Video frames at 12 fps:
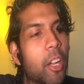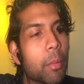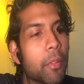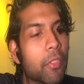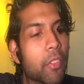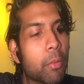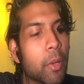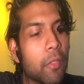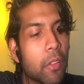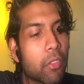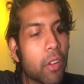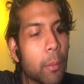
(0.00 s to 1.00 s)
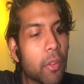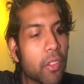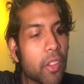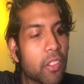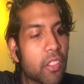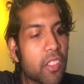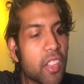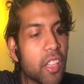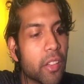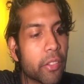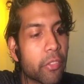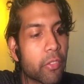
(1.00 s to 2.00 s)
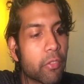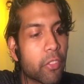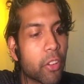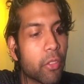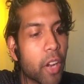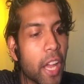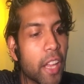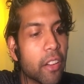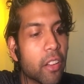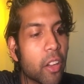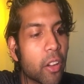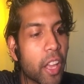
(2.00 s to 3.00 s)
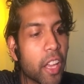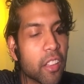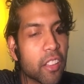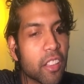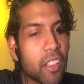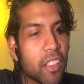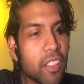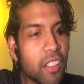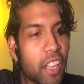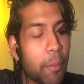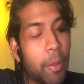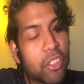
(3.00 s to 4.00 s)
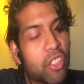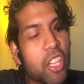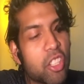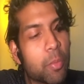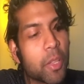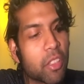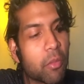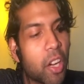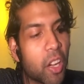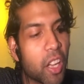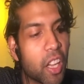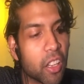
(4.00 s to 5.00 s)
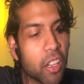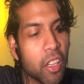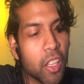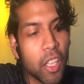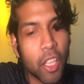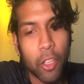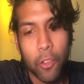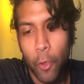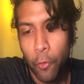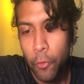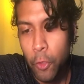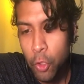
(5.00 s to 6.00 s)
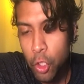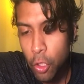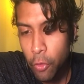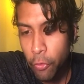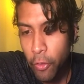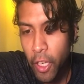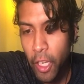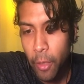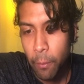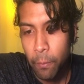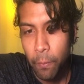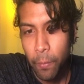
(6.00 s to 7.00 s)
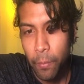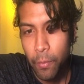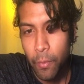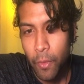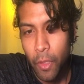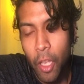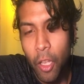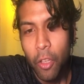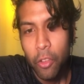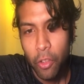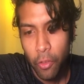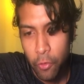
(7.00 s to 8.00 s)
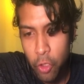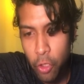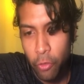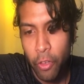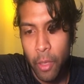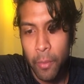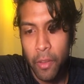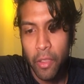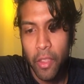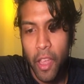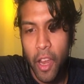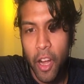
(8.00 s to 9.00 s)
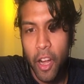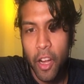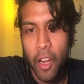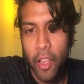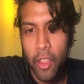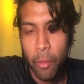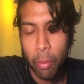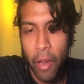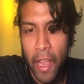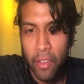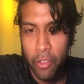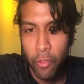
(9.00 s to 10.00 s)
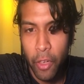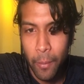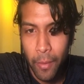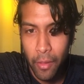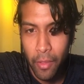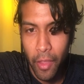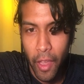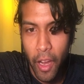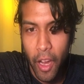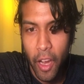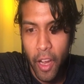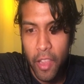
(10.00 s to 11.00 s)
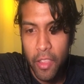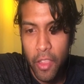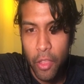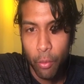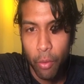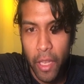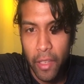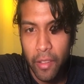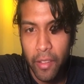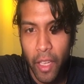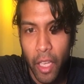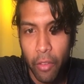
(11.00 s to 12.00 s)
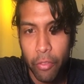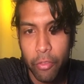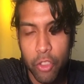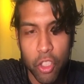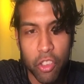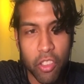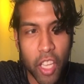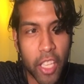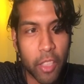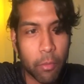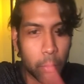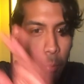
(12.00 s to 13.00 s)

if the previous frame is this tint for red. Okay. I just picked a wrong color. So future frame... So the future frame is there, the past frame is there, and then the red itself just kind of